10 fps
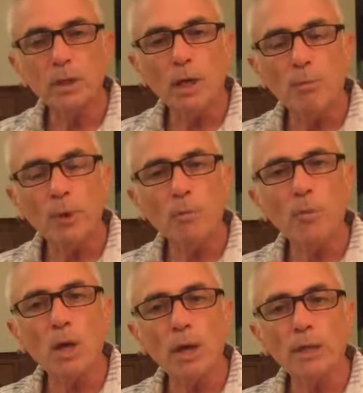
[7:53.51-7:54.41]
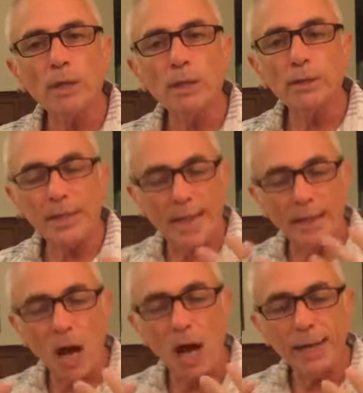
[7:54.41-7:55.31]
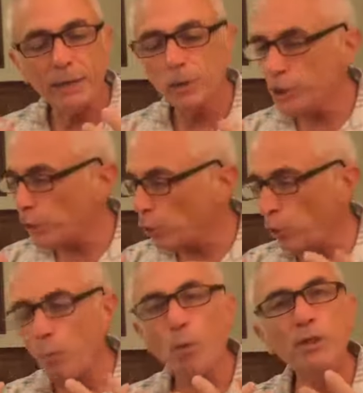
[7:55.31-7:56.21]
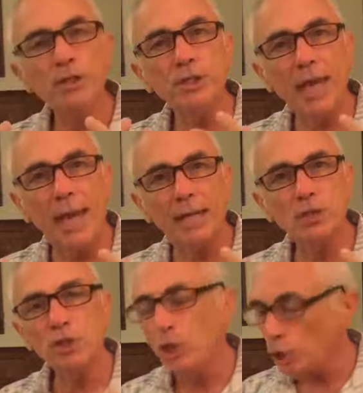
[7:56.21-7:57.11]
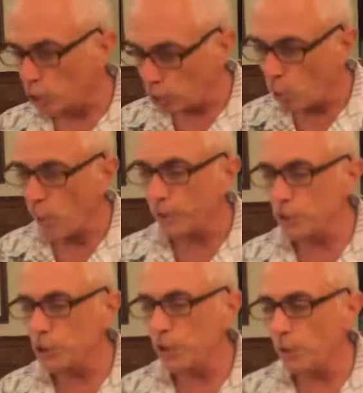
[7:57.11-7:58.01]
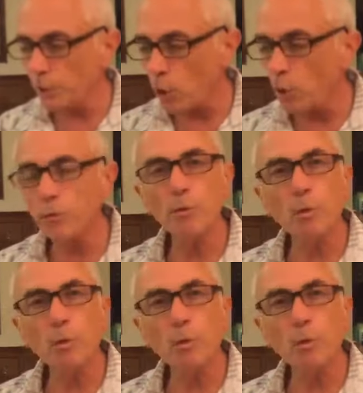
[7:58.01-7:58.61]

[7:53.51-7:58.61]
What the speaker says: A belt block, they had high energy on all the points on the hands, low energy on all of the